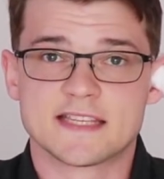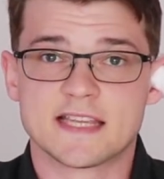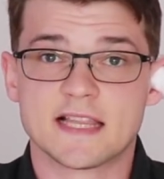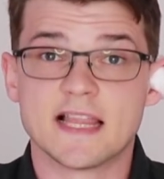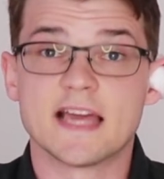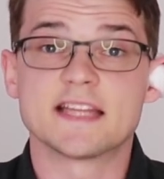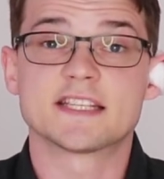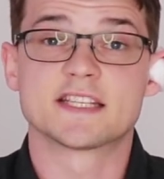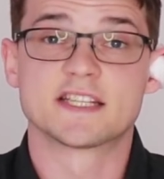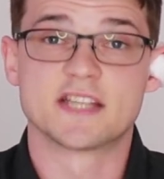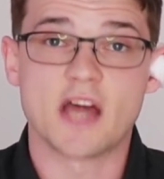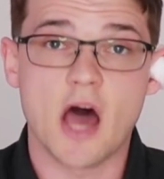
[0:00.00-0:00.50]
So
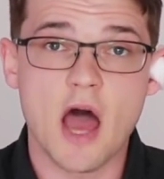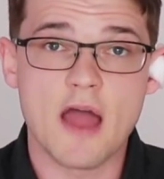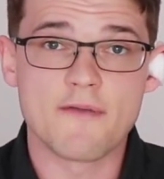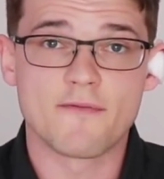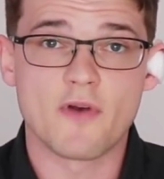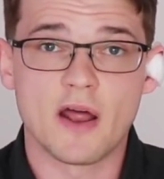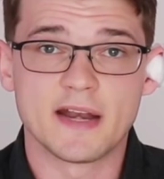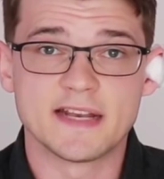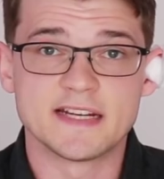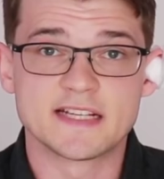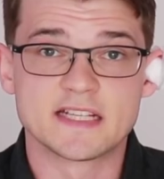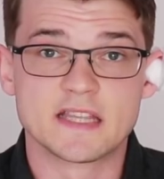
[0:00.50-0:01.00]
let's dive
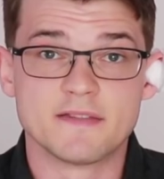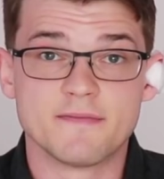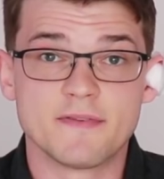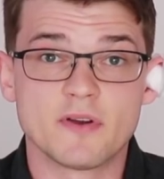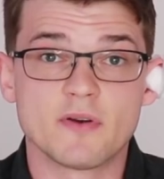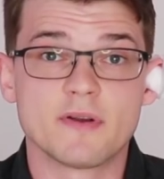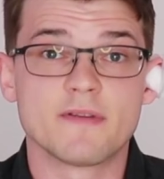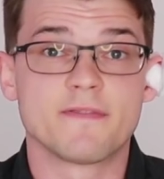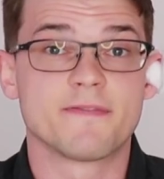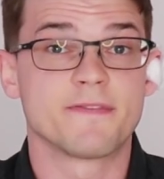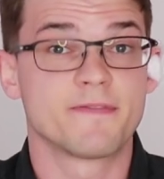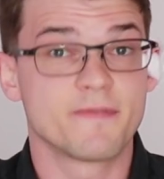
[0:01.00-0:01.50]
right into the
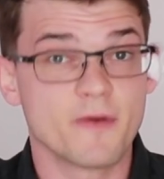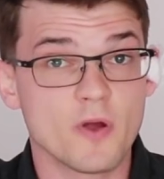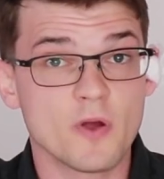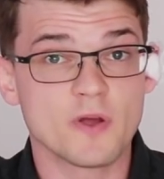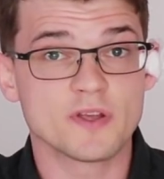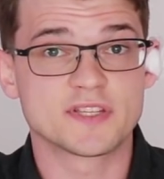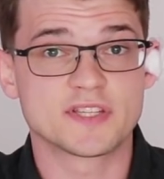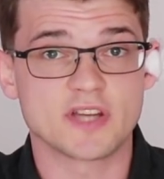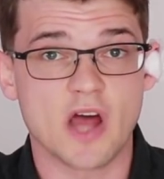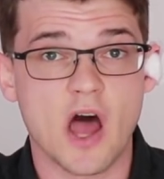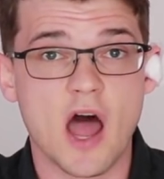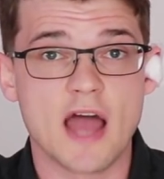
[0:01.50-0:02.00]
very
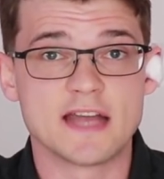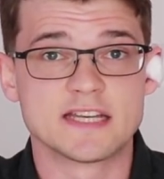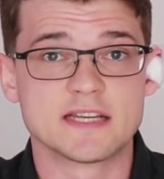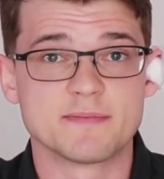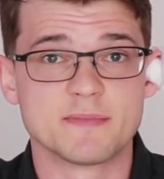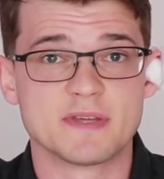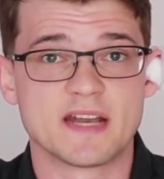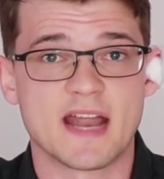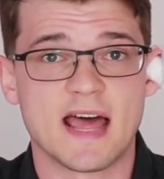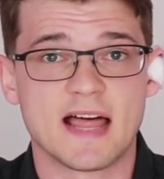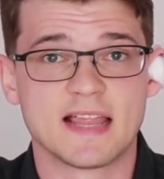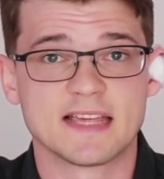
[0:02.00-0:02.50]
first item
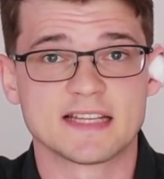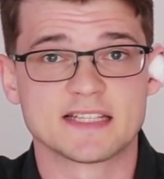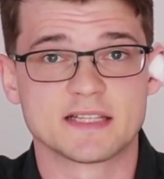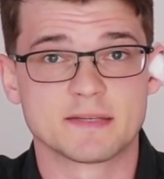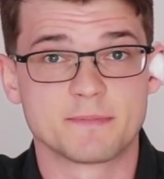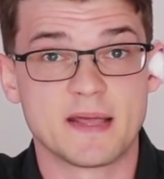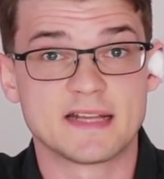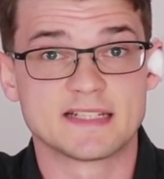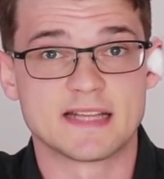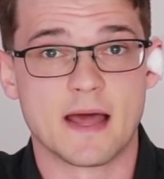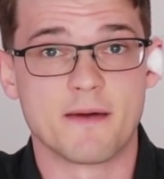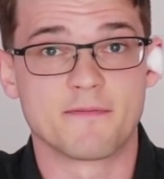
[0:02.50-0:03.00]
that Alex
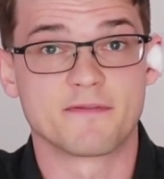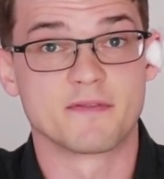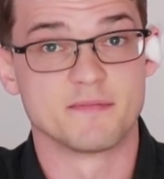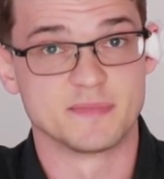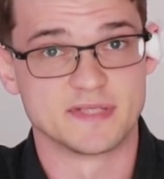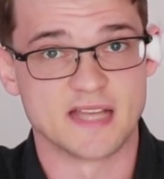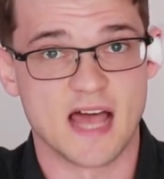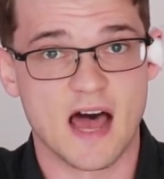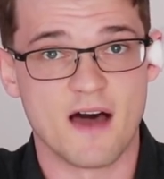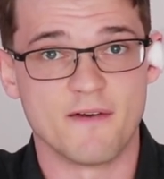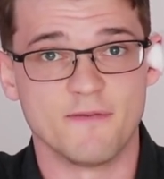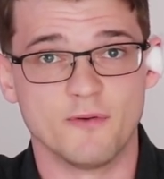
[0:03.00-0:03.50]
picked up from
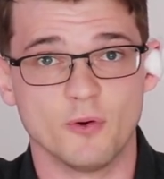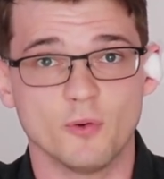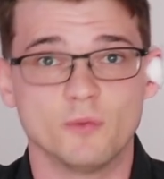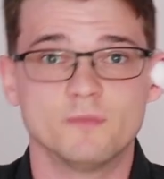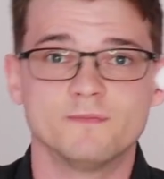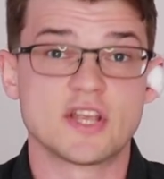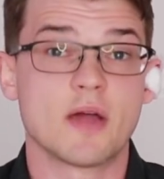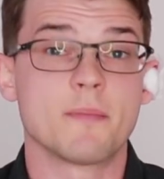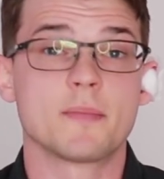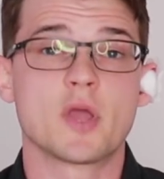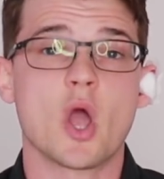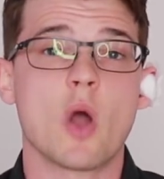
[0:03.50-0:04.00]
Zaful.
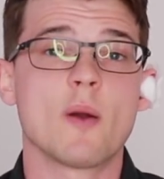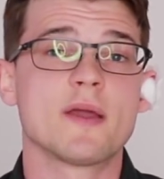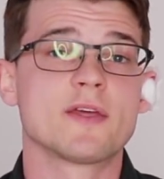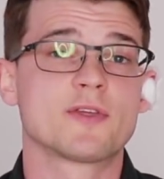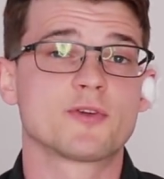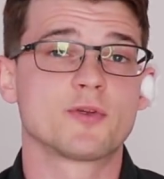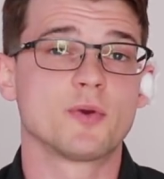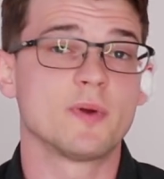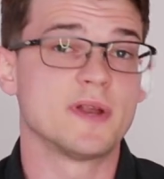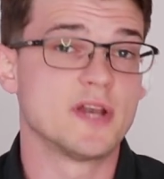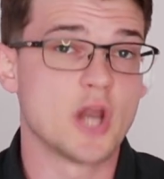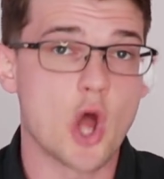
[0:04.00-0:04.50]
So I'm going
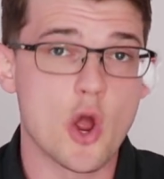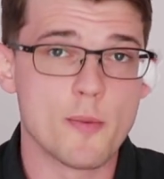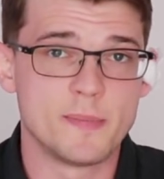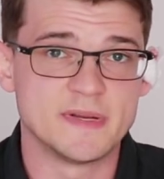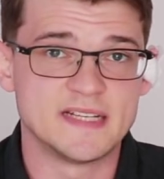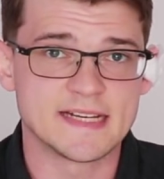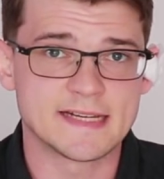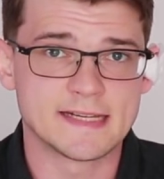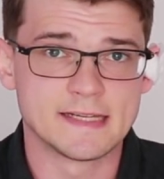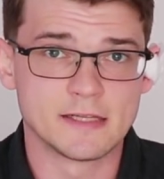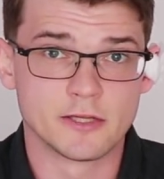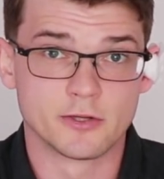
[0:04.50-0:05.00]
through in no
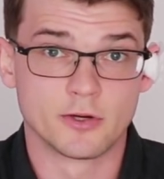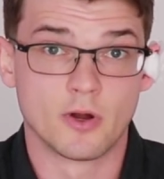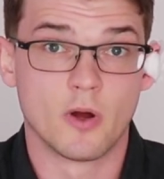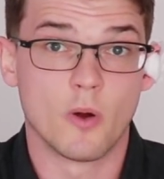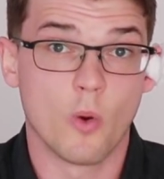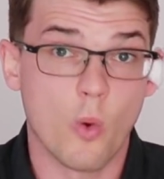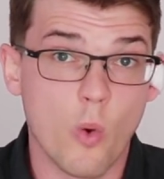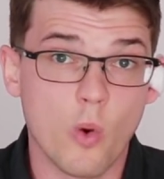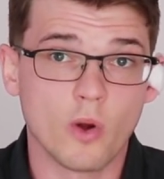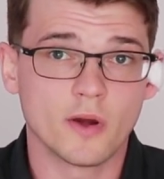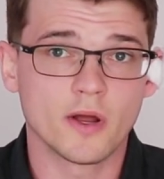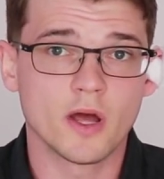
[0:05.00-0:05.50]
particular
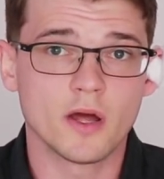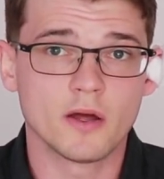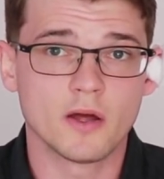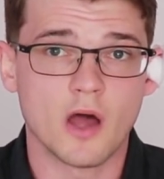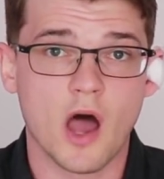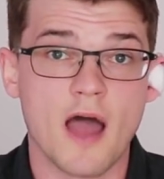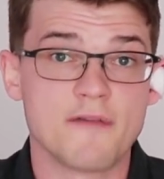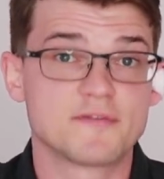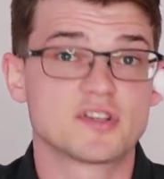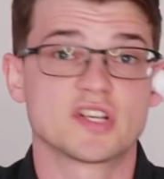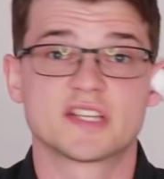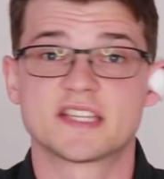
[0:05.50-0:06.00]
order.
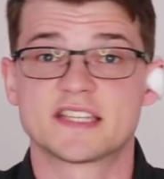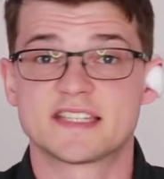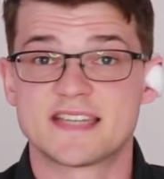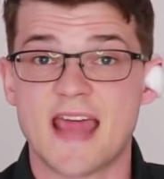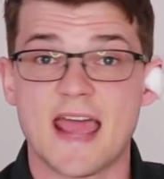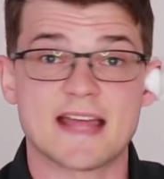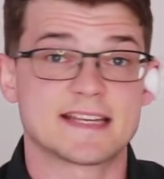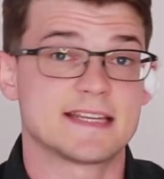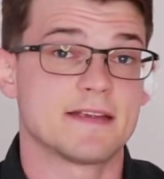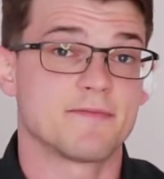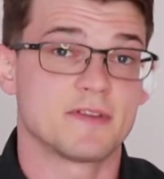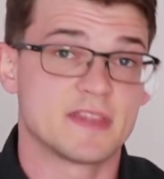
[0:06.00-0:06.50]
I've just
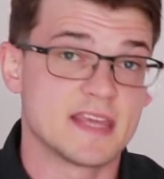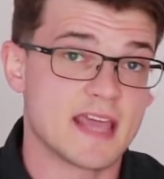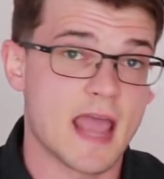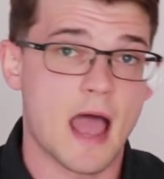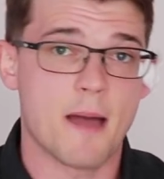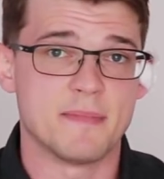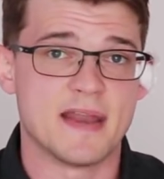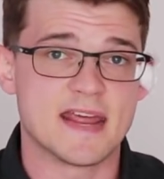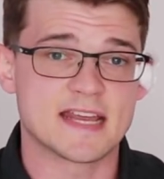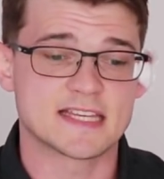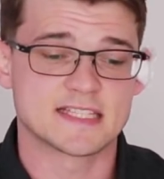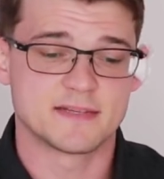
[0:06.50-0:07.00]
stacked everything
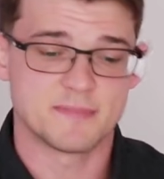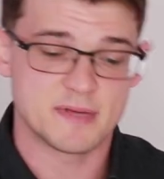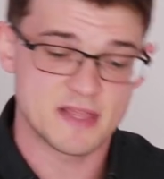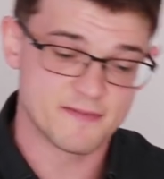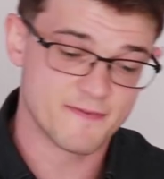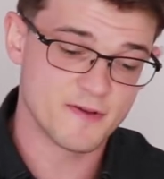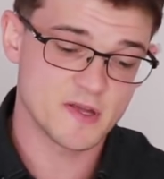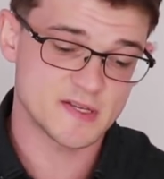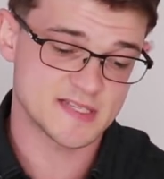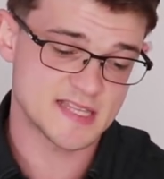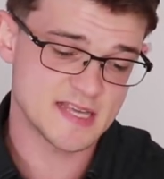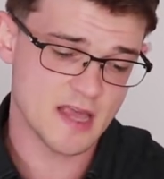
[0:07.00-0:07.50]
up next to me.
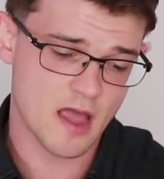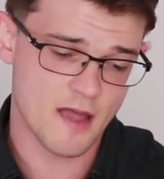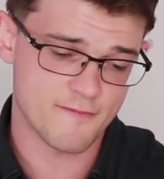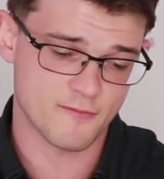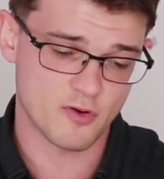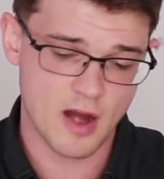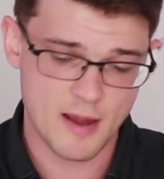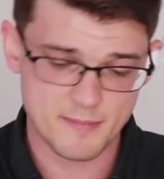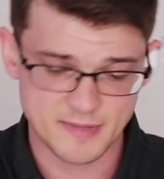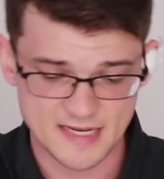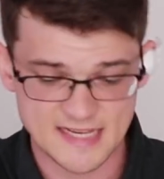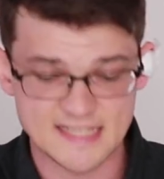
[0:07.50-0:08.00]
The first thing I've
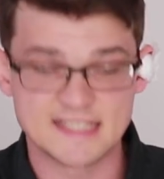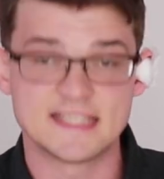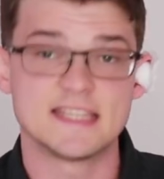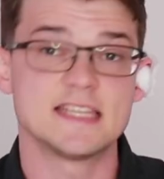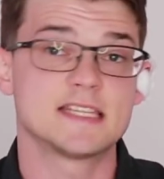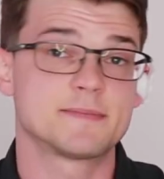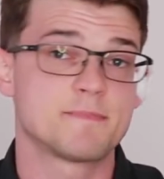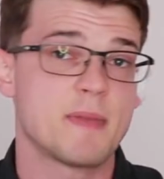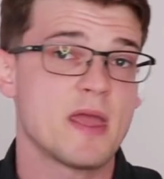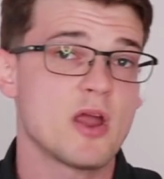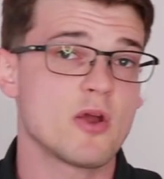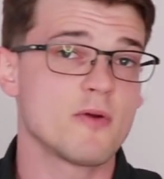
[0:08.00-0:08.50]
grabbed is
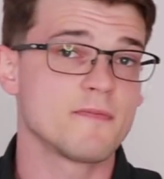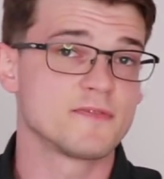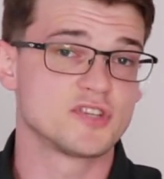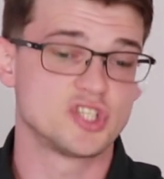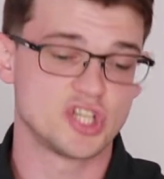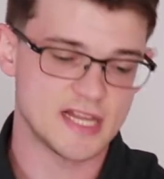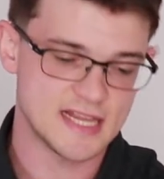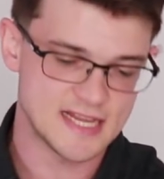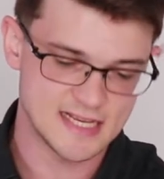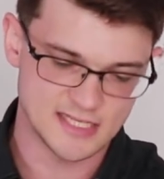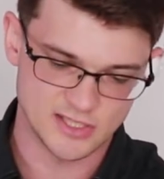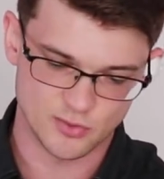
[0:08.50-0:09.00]
this pair of
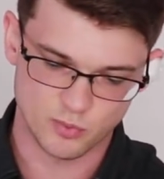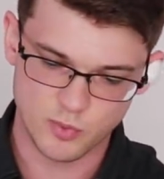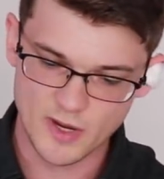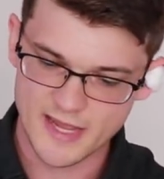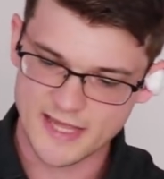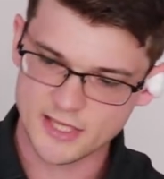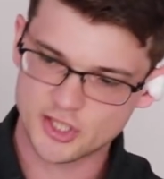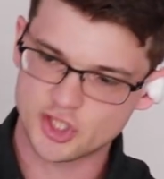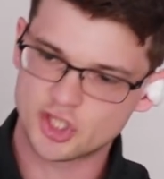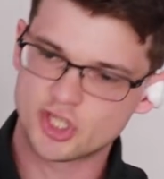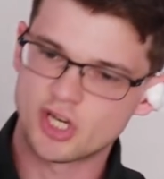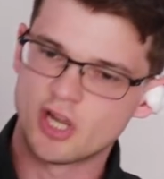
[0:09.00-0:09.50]
jeans,
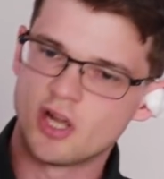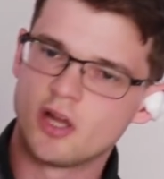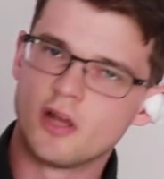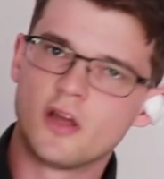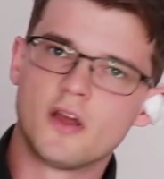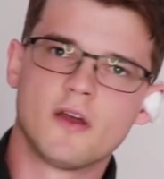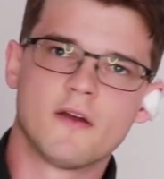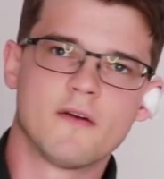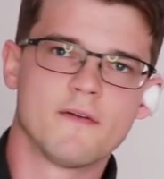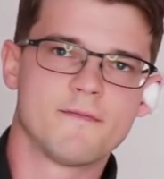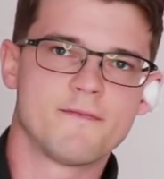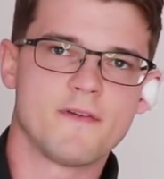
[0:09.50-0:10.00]
which,
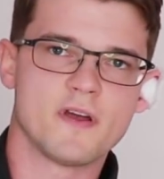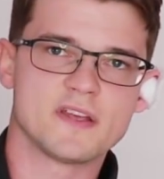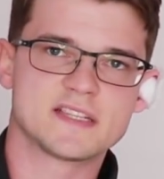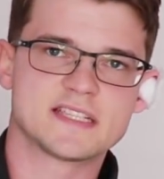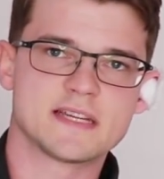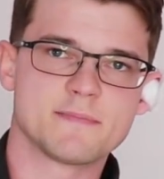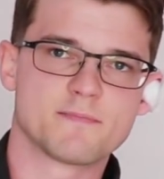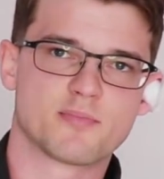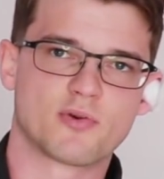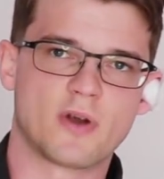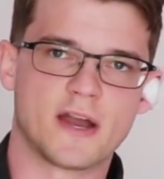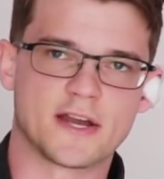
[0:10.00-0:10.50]
first
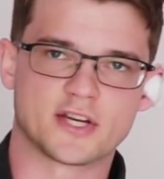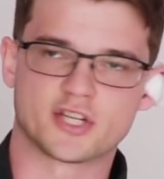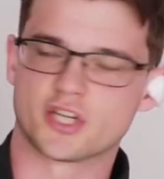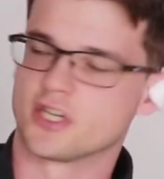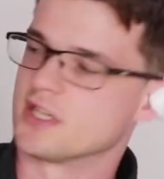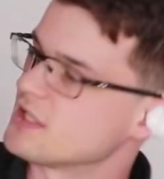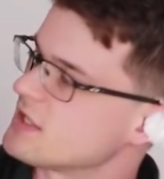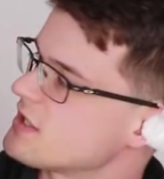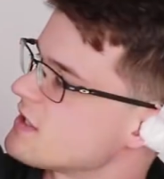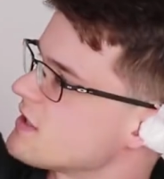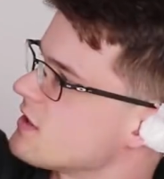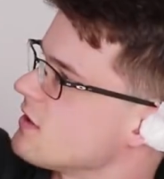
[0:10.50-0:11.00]

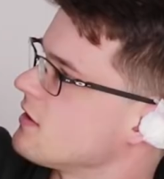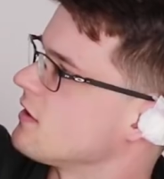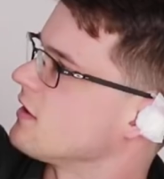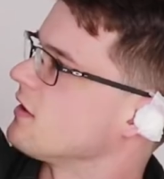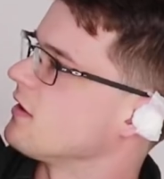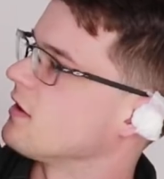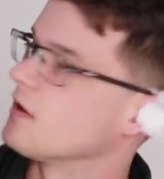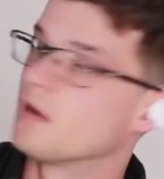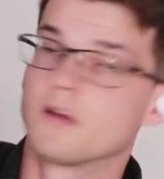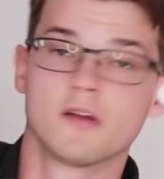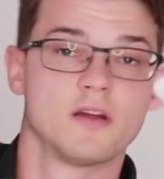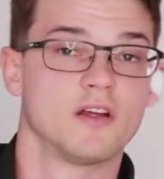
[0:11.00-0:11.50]
impressions,
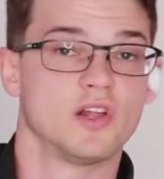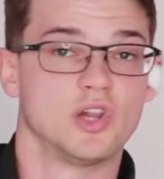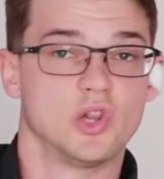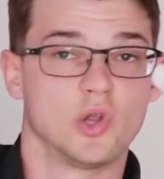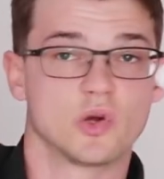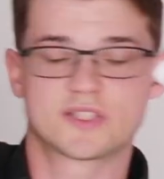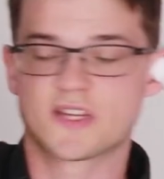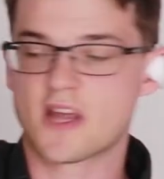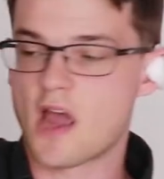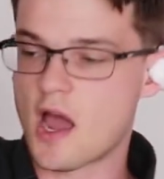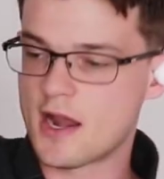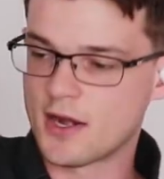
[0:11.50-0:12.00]

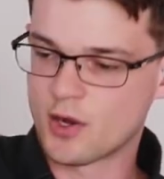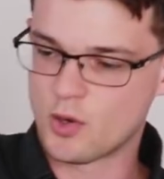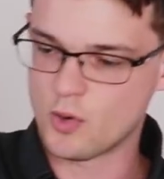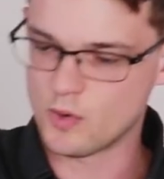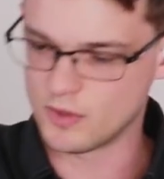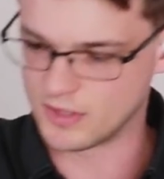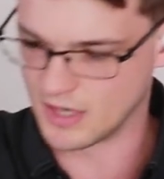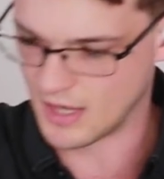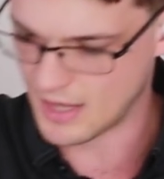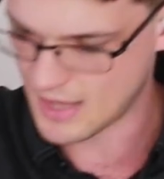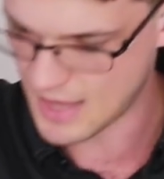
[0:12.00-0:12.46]
looks kind of good.